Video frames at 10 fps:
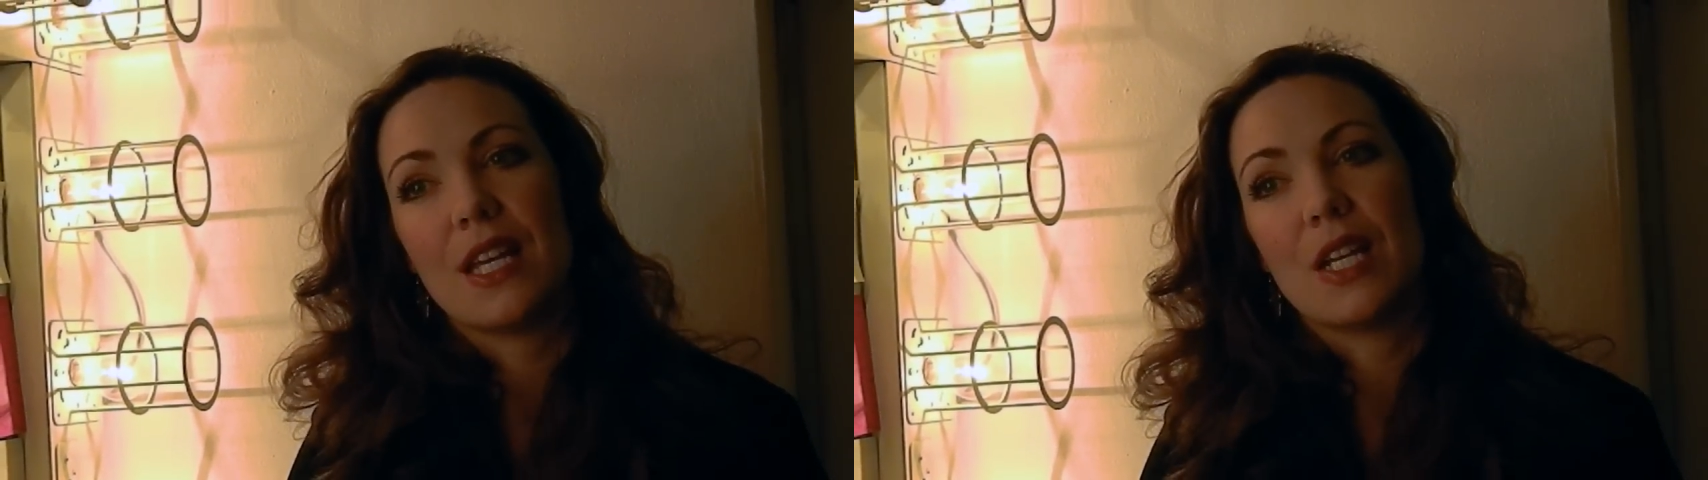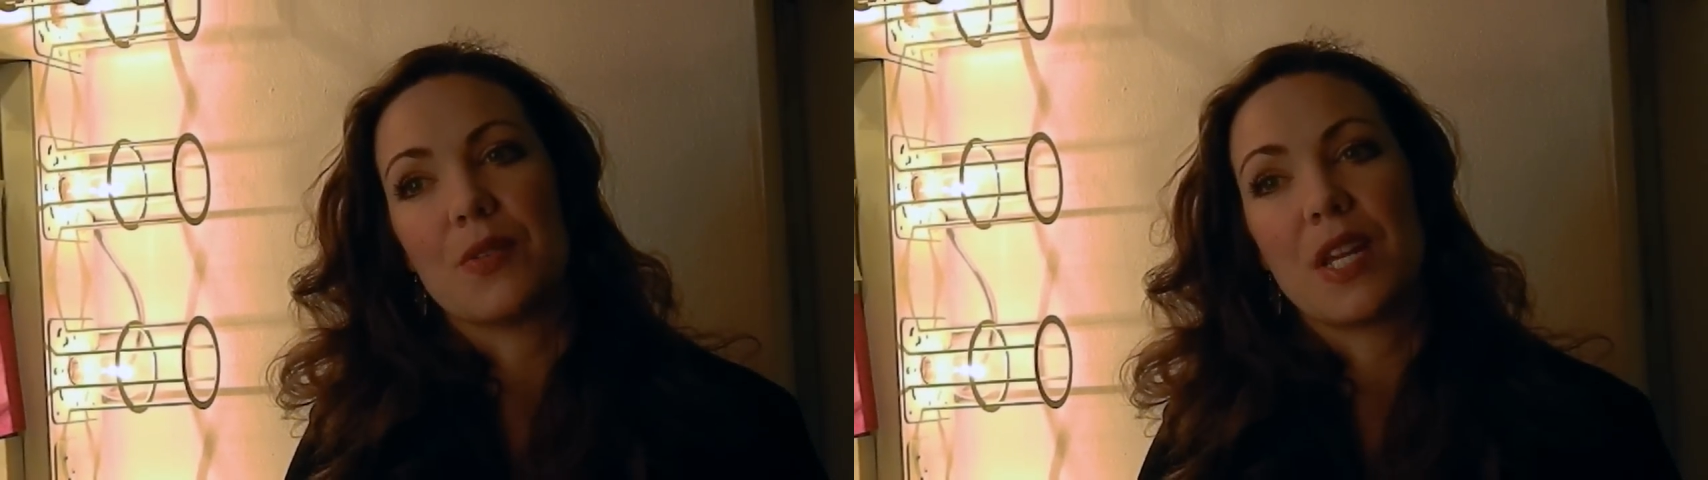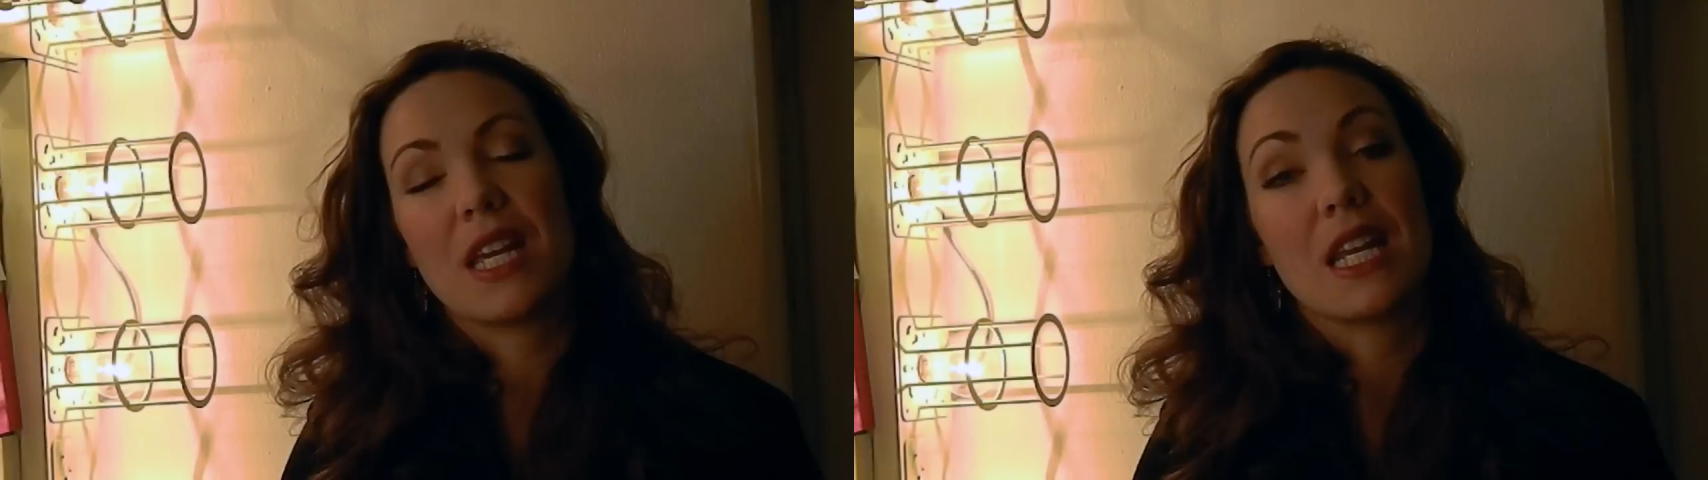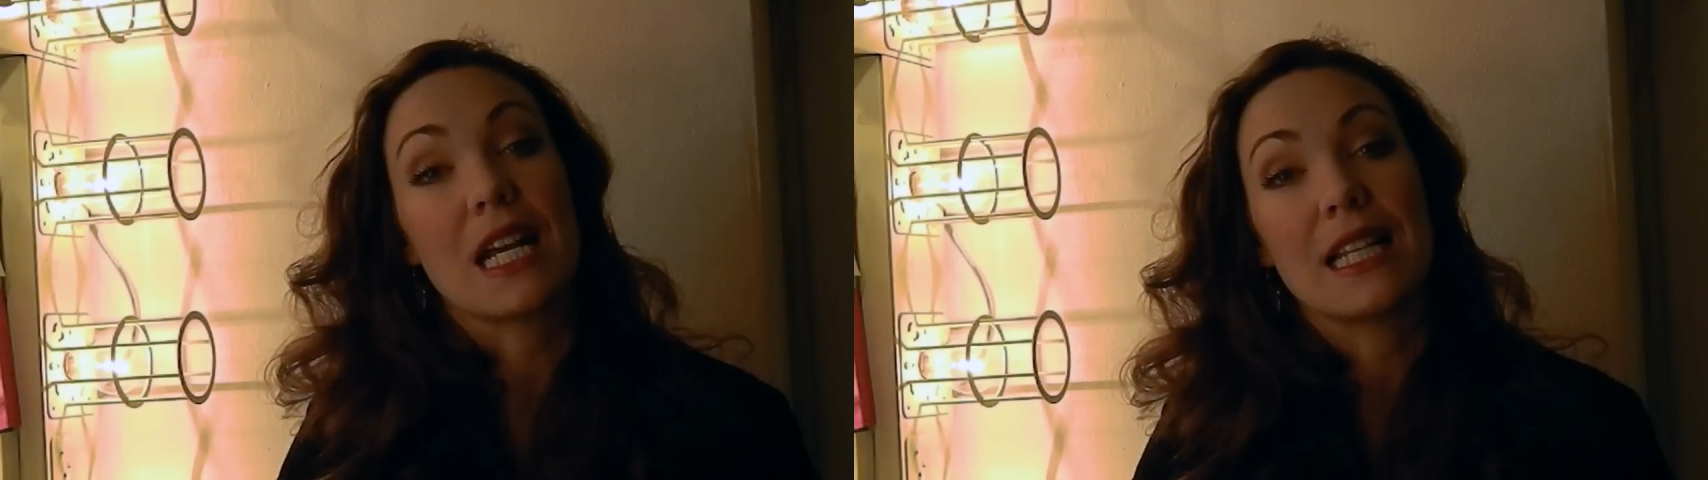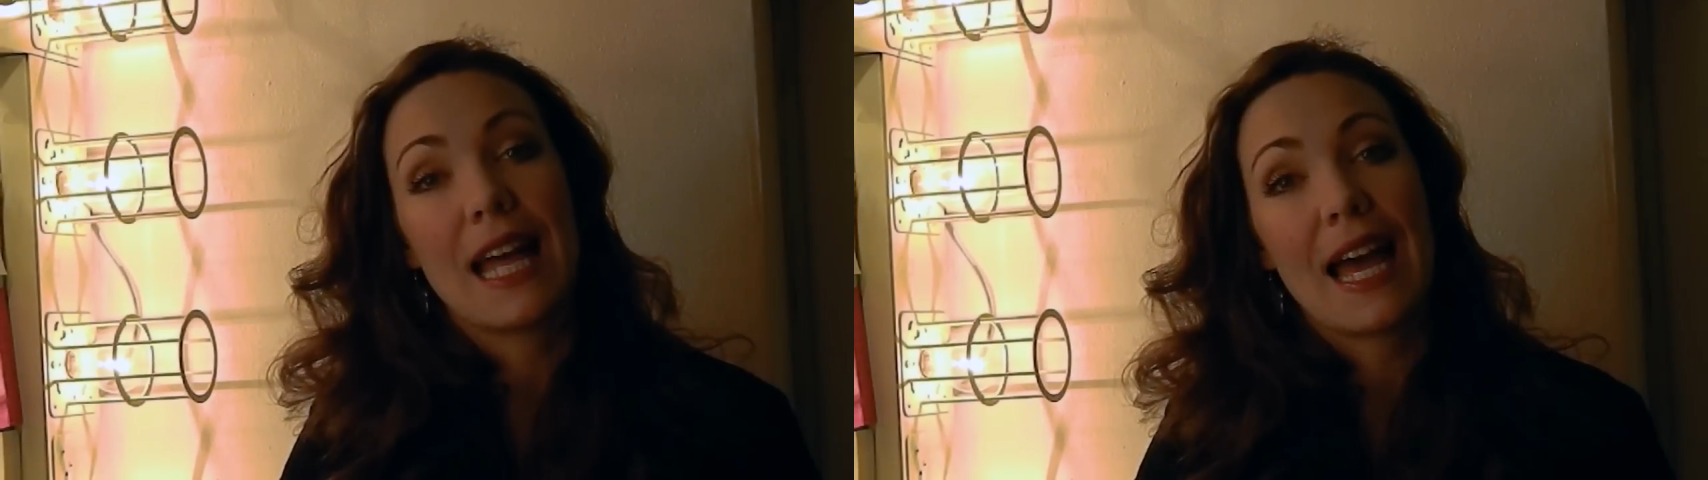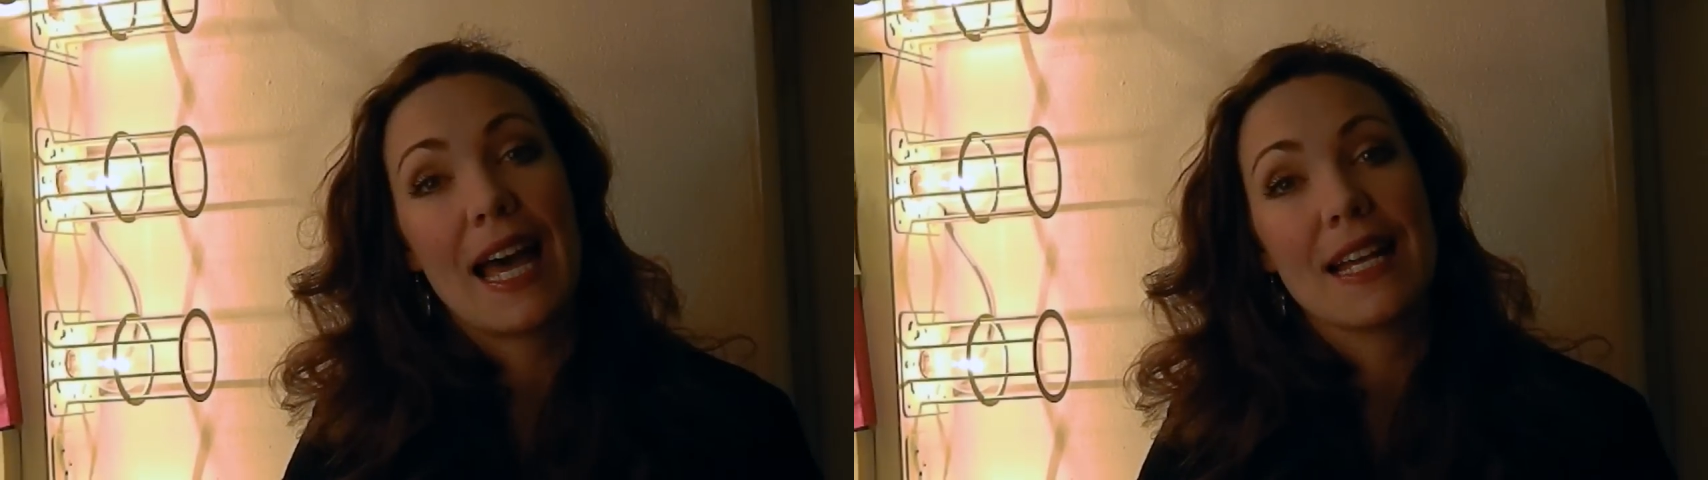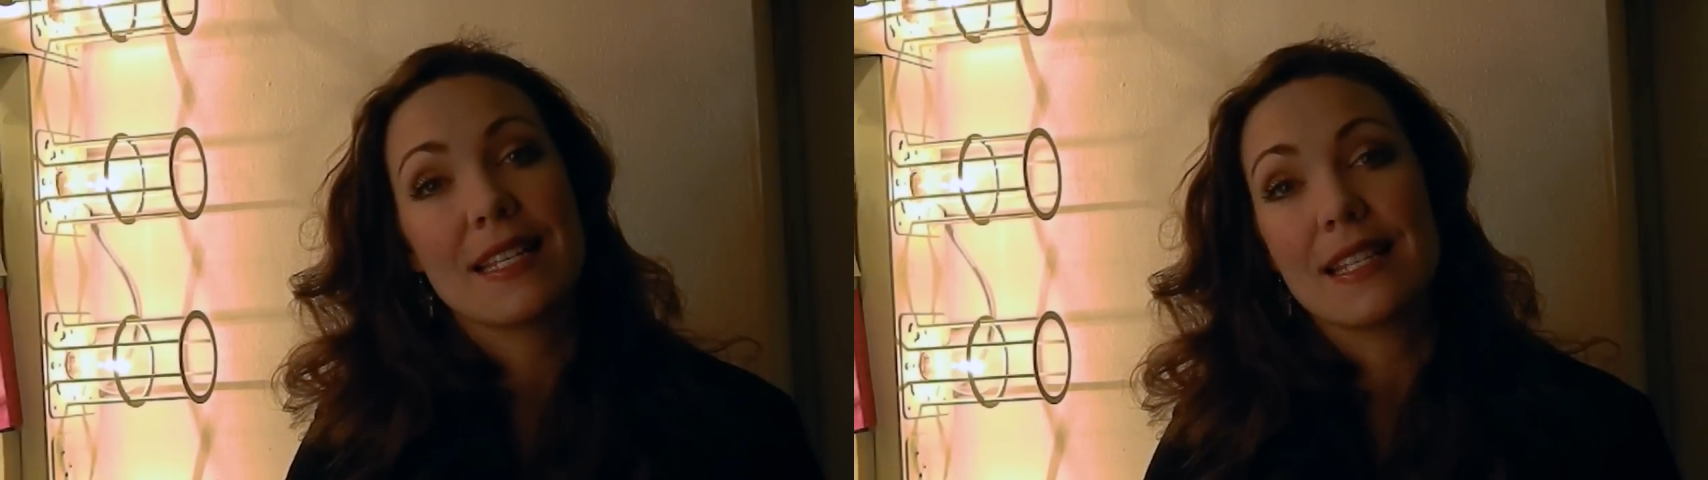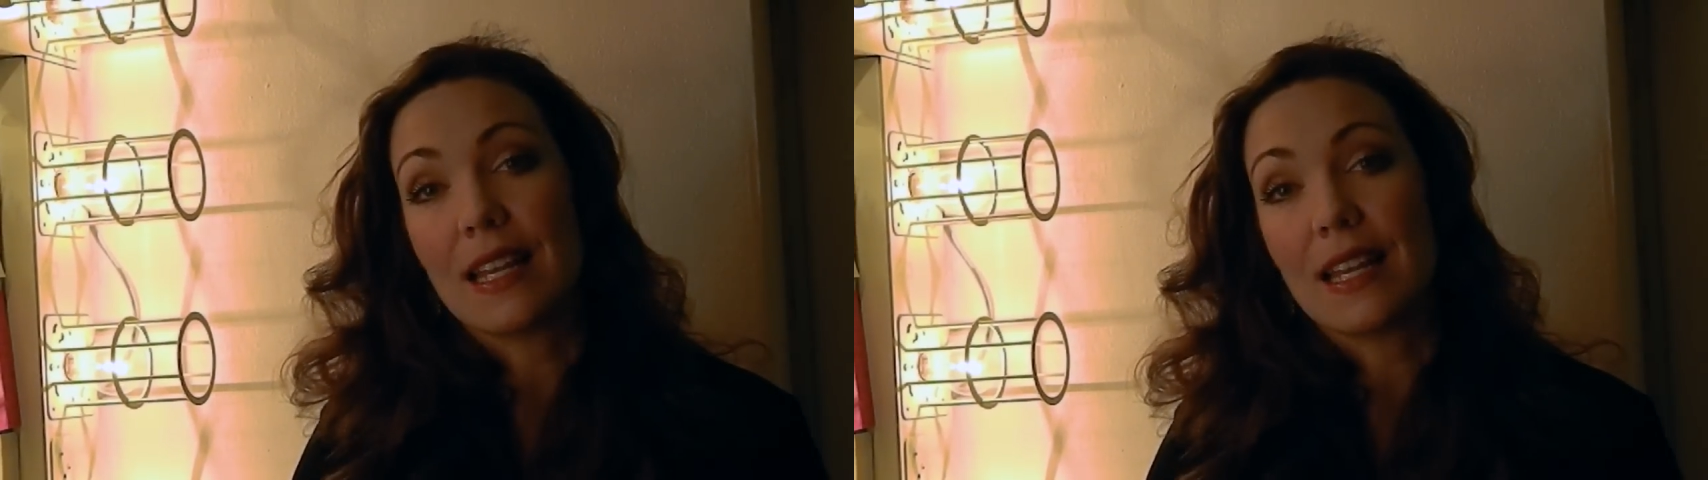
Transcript: you know, taking a class,